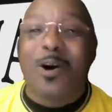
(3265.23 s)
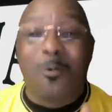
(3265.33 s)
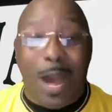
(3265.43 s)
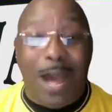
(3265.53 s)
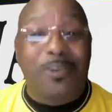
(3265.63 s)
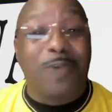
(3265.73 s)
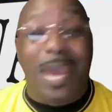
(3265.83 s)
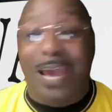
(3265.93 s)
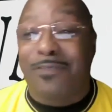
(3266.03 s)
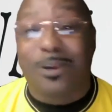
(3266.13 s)
while you
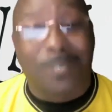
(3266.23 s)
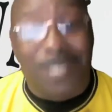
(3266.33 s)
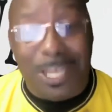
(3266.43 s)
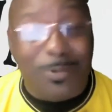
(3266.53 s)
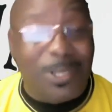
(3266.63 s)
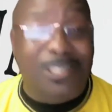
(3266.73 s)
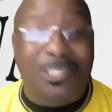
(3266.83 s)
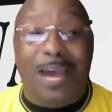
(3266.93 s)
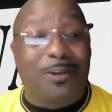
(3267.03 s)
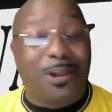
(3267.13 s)
have your teeth, because
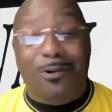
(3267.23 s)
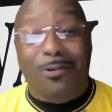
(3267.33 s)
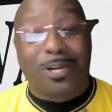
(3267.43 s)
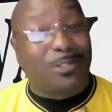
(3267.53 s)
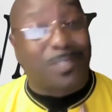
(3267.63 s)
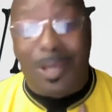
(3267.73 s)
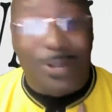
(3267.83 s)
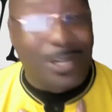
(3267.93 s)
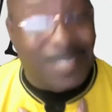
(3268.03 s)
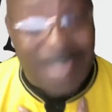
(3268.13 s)
y'all know there's
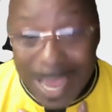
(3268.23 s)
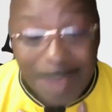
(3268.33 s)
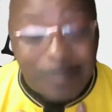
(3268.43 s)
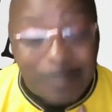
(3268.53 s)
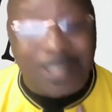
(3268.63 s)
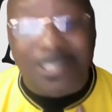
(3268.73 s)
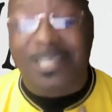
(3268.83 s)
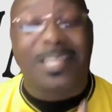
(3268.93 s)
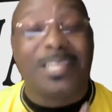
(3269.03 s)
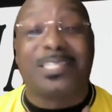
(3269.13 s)
coming a time, because in
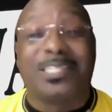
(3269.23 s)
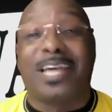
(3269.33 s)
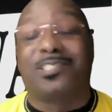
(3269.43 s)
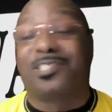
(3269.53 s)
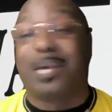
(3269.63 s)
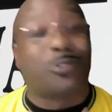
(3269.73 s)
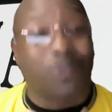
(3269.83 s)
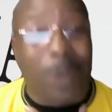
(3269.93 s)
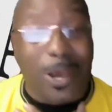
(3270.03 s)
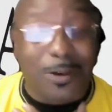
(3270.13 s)
Ecclesiastes chapter
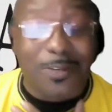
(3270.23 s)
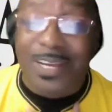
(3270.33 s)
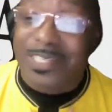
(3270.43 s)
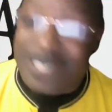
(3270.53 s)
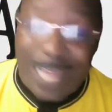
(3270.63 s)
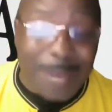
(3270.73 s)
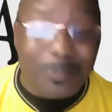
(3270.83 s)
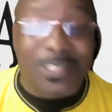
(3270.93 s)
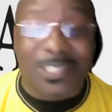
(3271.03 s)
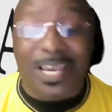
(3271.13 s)
twelve,
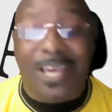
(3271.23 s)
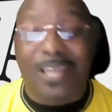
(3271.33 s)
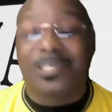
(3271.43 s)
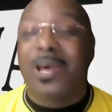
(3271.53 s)
Solomon says,